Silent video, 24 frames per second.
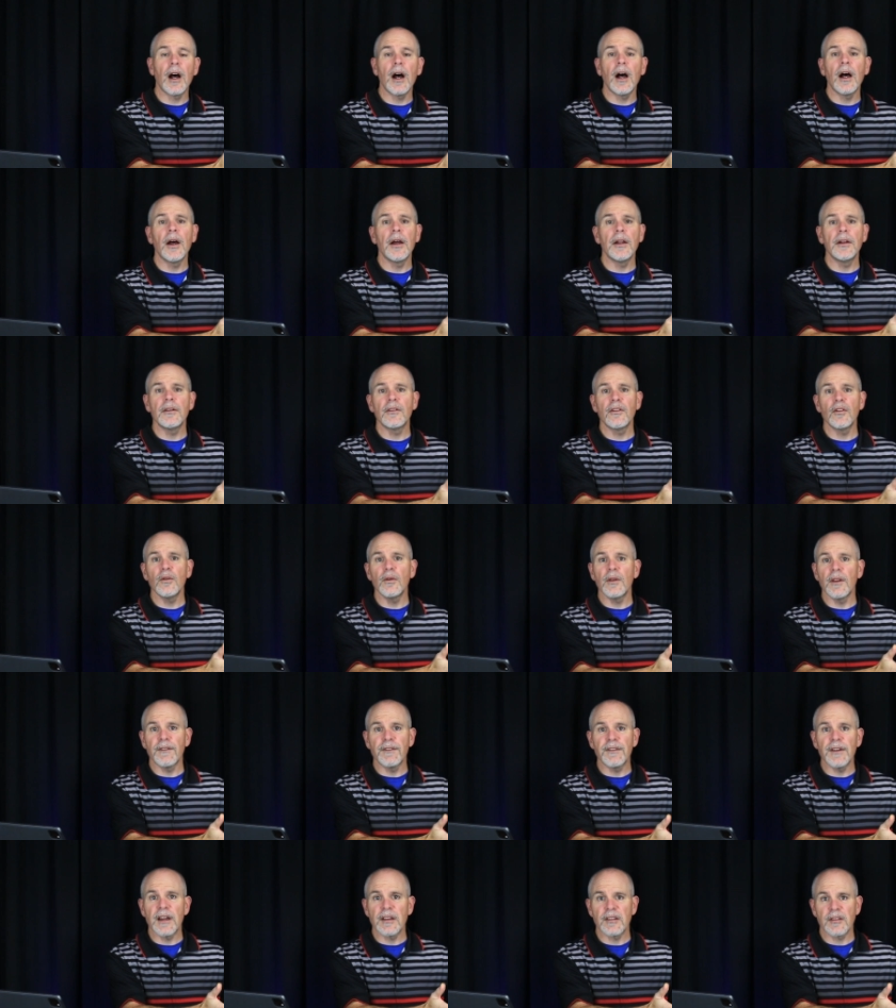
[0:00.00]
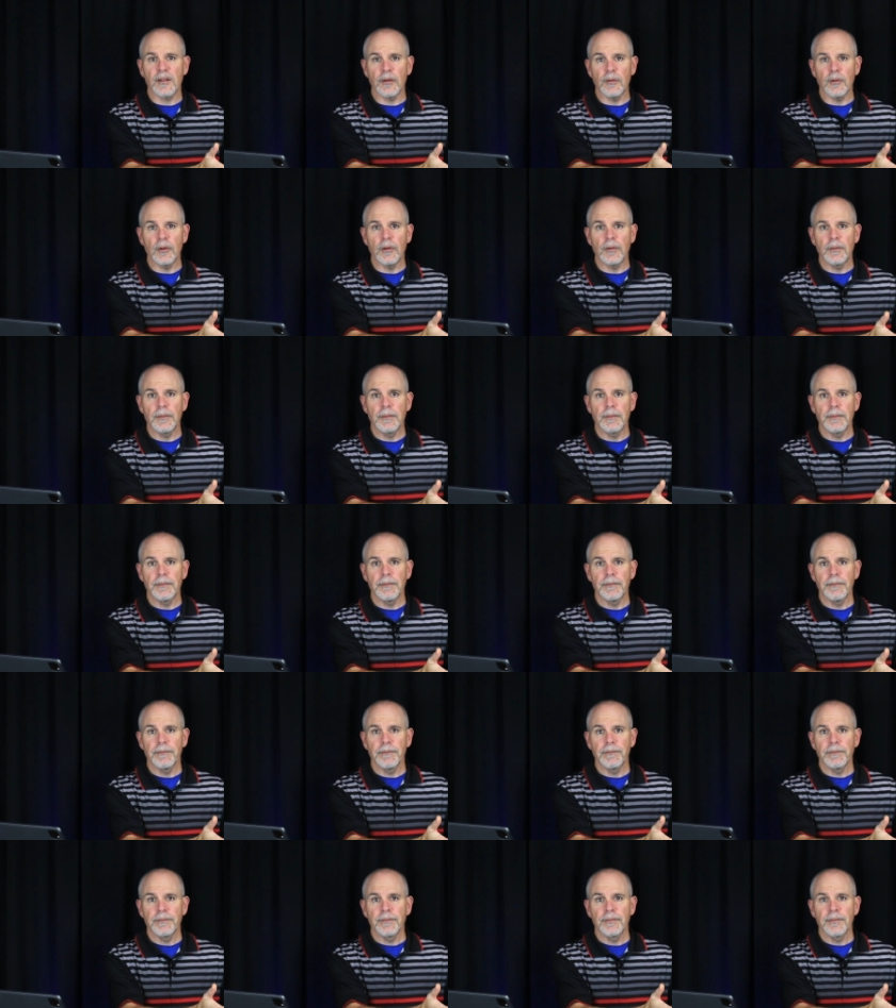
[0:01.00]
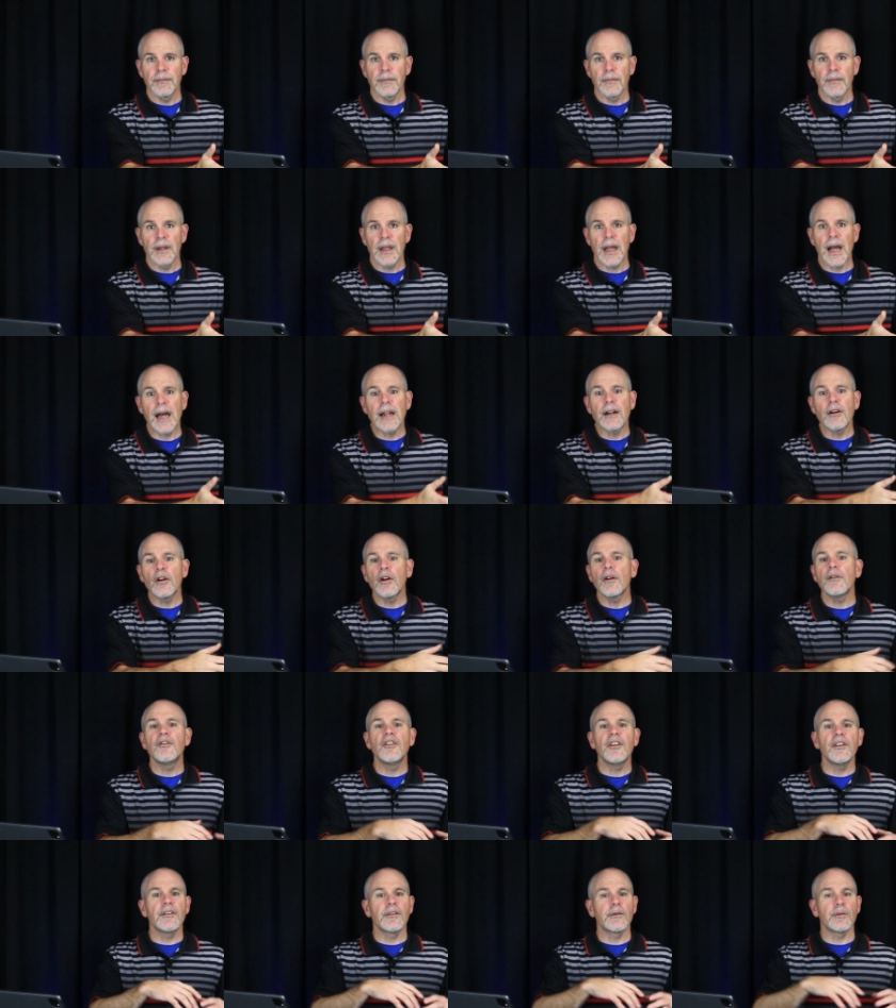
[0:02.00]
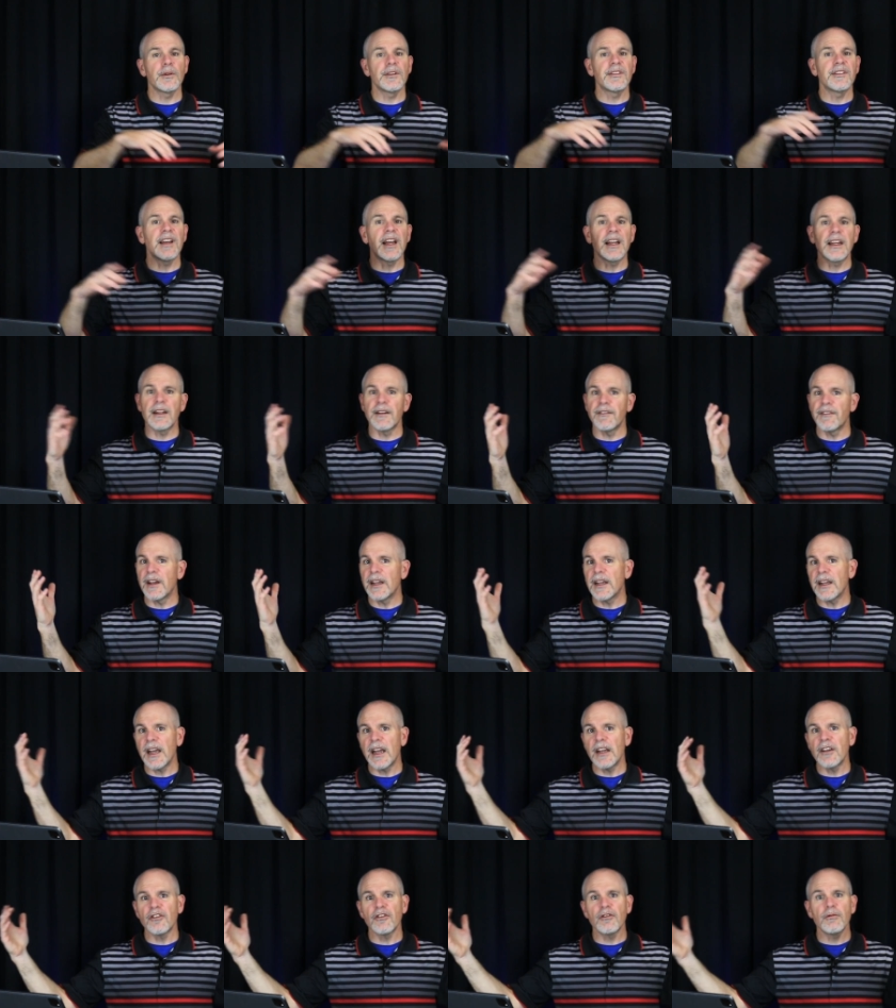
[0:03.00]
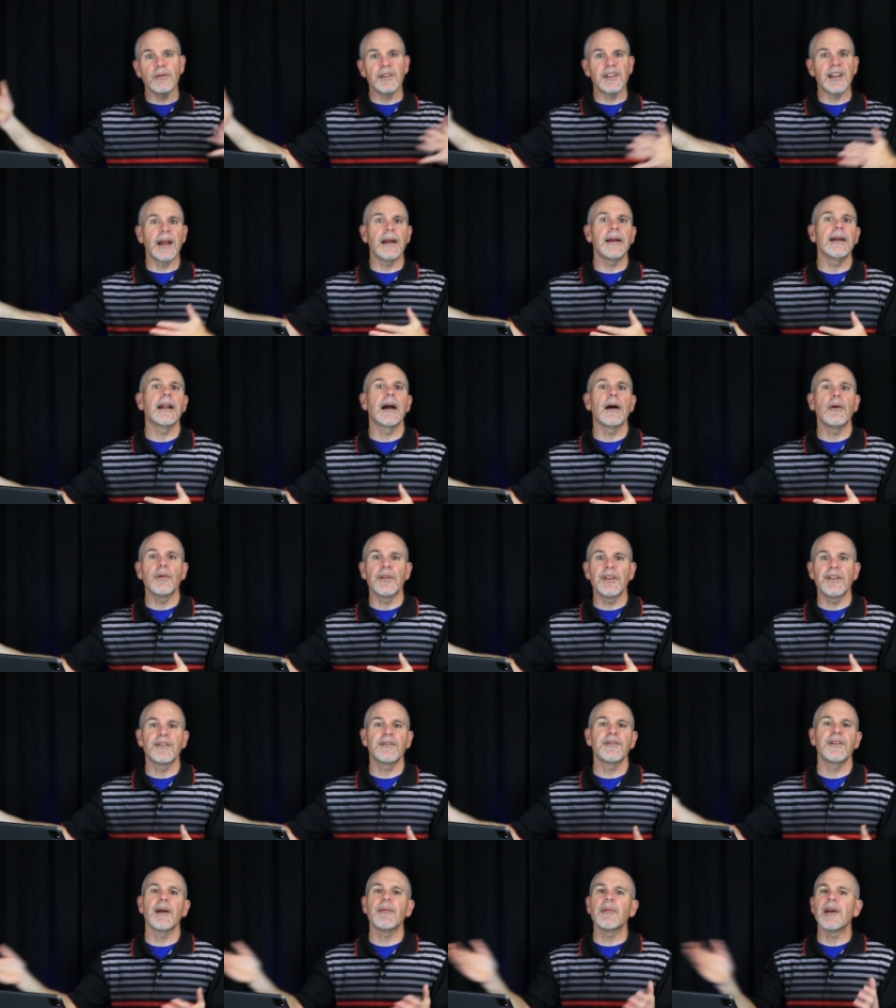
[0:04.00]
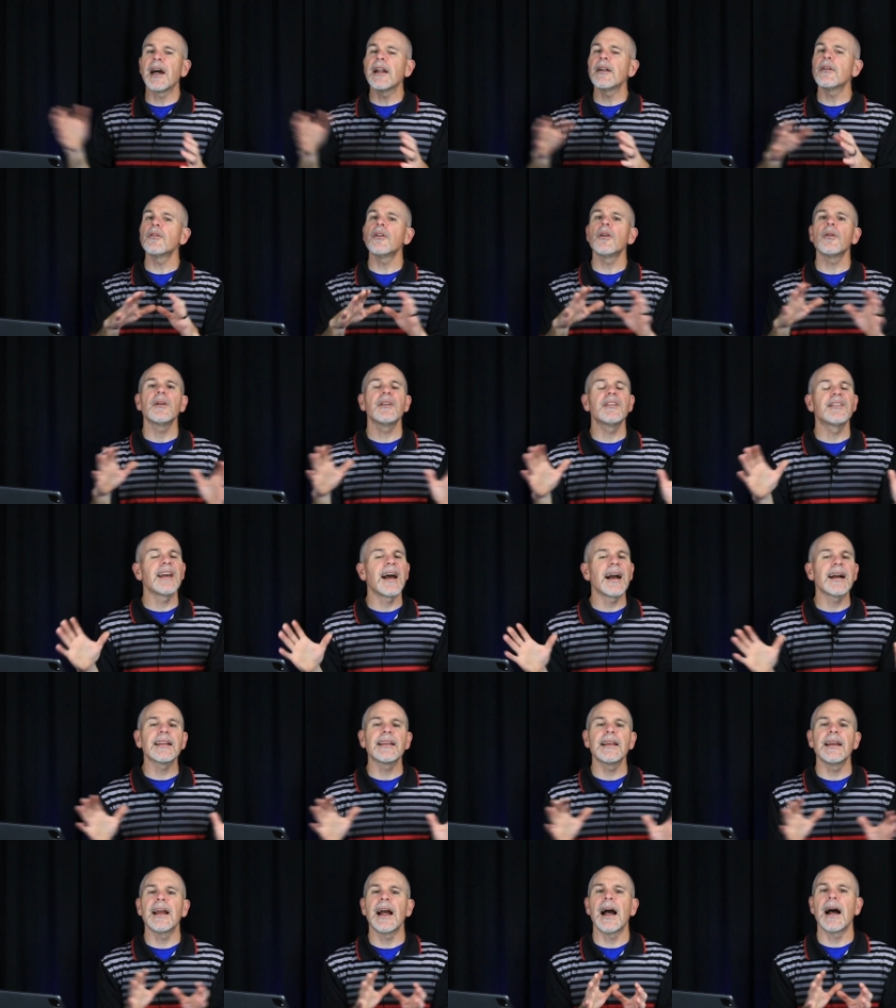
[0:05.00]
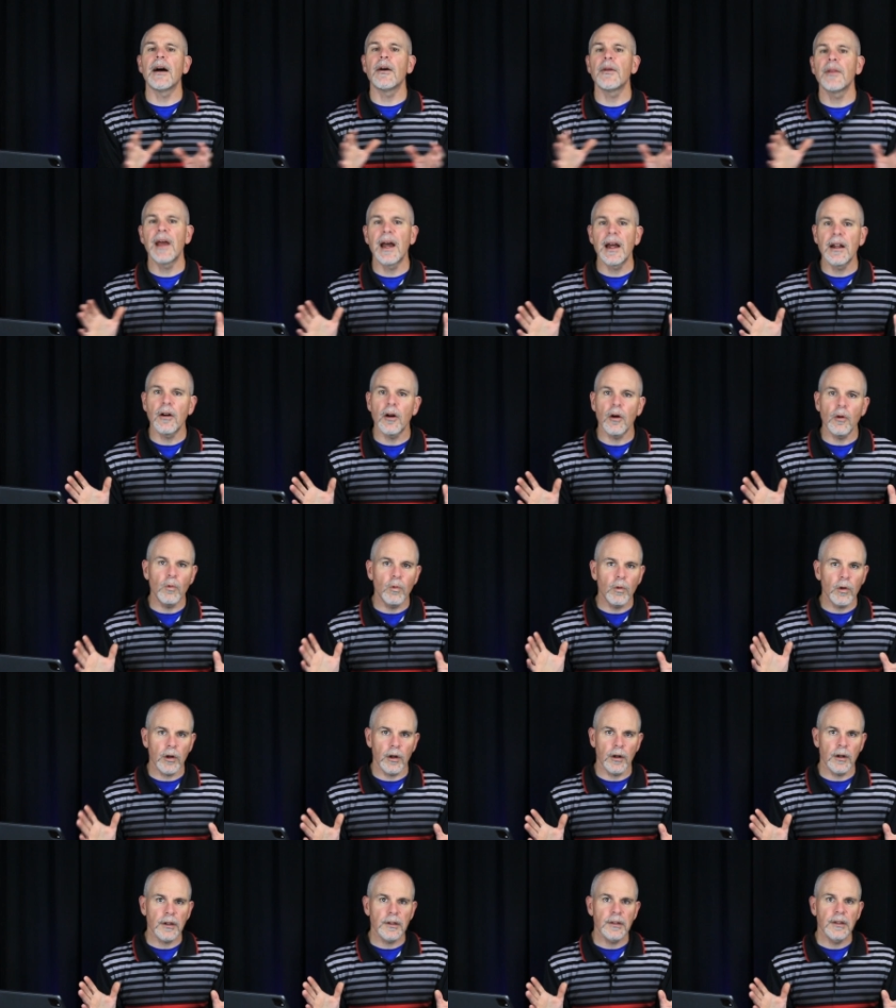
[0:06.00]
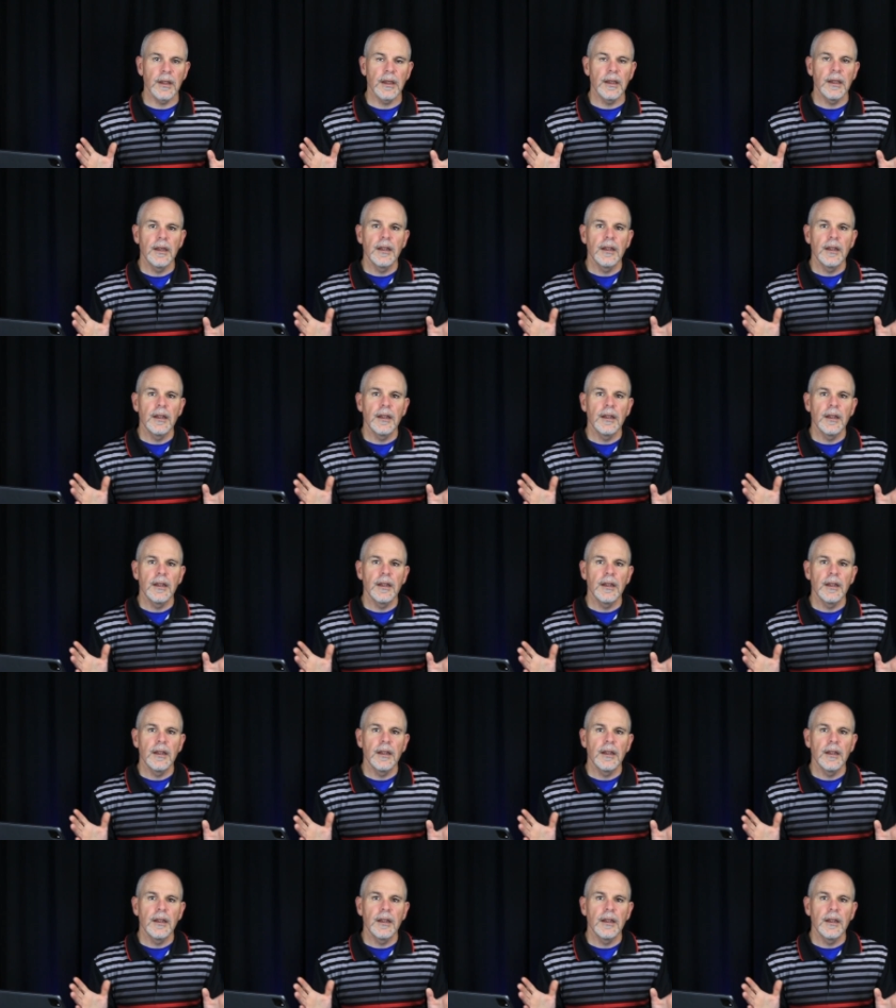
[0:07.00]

on to the festival. I don't know if Jesus was taking a vacation, was hanging out with his family. I don't know exactly how that all worked.